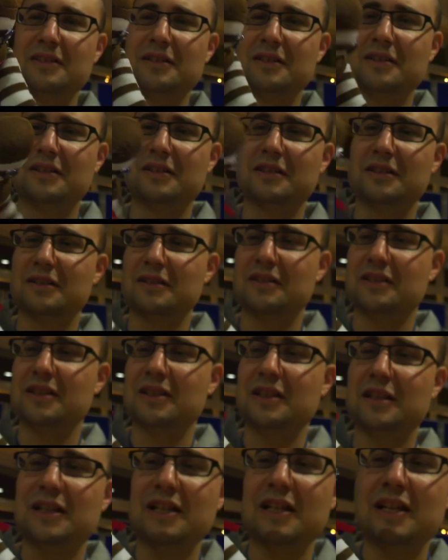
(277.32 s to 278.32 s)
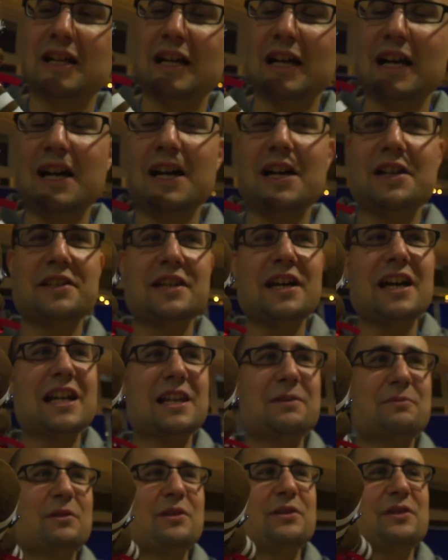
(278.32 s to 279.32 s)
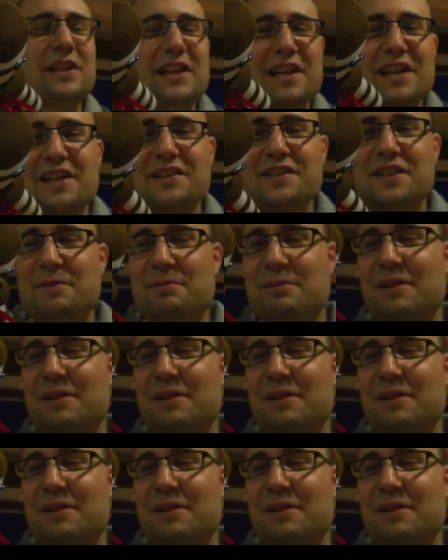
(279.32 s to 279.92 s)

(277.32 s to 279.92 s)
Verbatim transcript: please. Uh, yeah, Limmud is a